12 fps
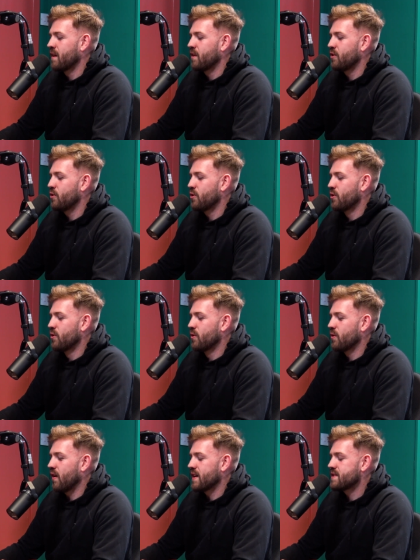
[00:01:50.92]

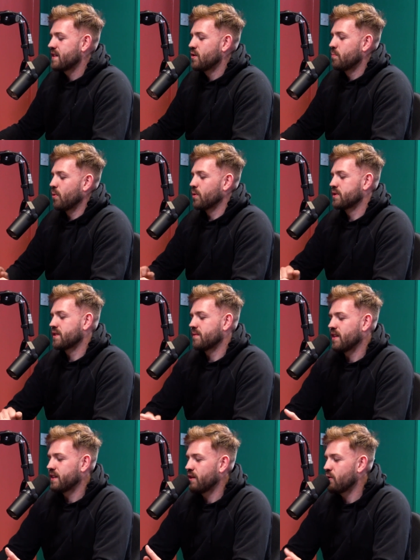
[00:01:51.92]
you, I seen you post a
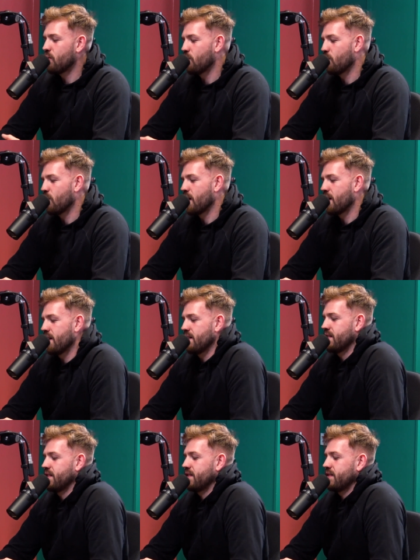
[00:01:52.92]
video where
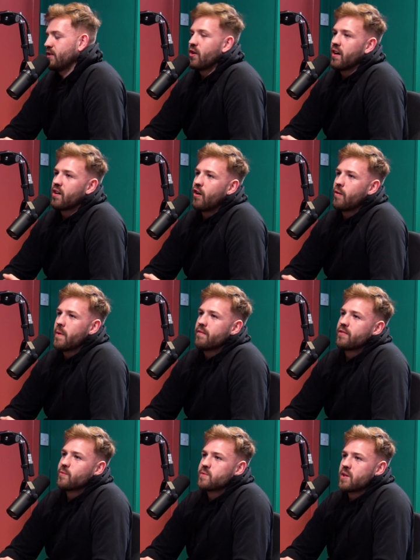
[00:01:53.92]
you got a comment
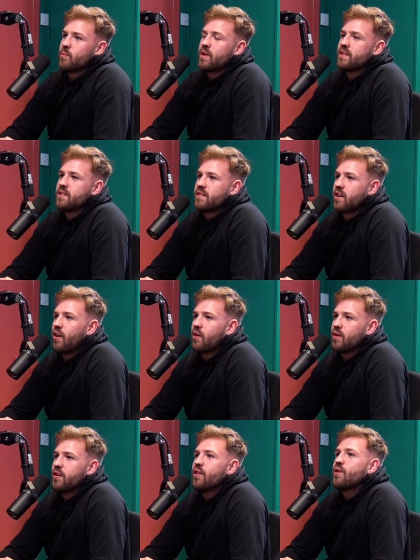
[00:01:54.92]
from someone
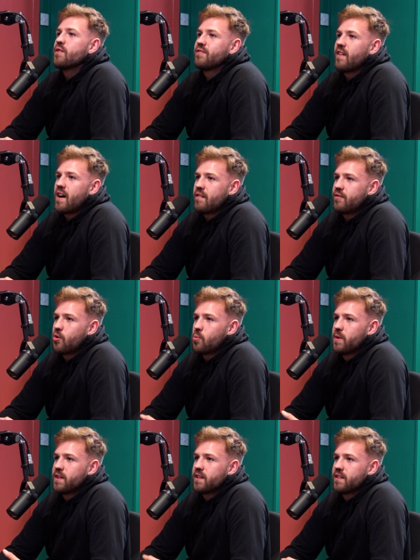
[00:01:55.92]
calling you fat
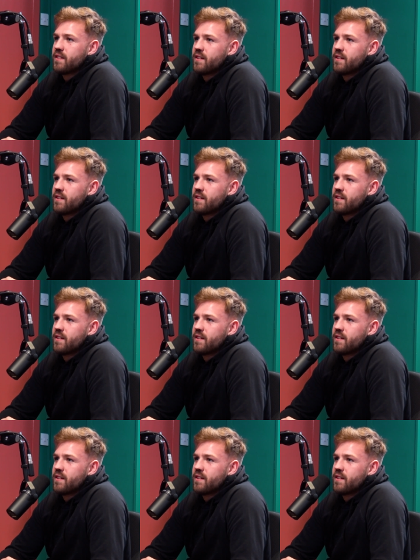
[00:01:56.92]
phobic.